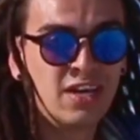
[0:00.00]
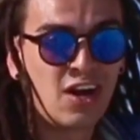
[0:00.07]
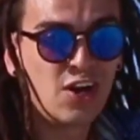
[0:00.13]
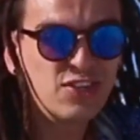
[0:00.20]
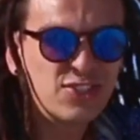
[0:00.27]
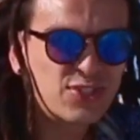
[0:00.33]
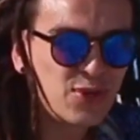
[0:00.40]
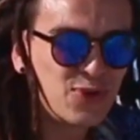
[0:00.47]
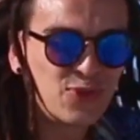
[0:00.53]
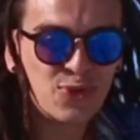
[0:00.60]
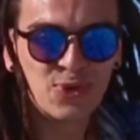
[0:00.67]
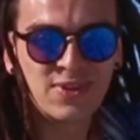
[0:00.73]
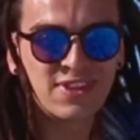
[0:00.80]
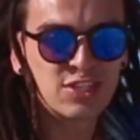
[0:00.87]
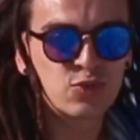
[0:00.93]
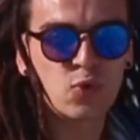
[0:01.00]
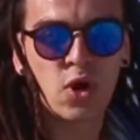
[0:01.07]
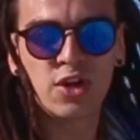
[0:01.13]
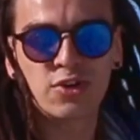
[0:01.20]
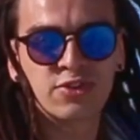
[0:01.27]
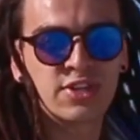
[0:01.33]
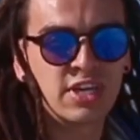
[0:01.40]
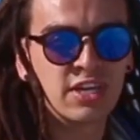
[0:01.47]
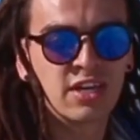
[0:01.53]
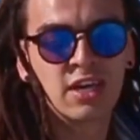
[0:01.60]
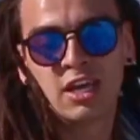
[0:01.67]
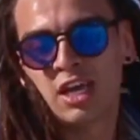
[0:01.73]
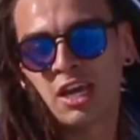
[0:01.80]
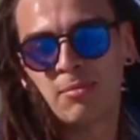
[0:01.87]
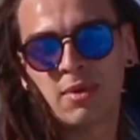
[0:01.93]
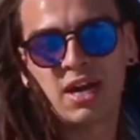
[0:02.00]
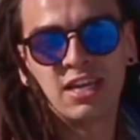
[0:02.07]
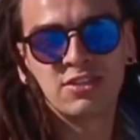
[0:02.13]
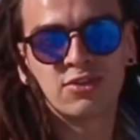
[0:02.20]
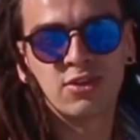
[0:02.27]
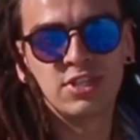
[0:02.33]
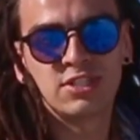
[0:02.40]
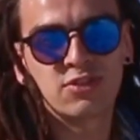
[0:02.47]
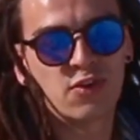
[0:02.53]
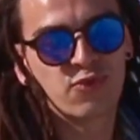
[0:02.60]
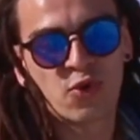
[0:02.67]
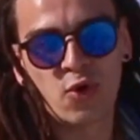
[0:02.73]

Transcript: Are you still doing this water thing? And my answer is of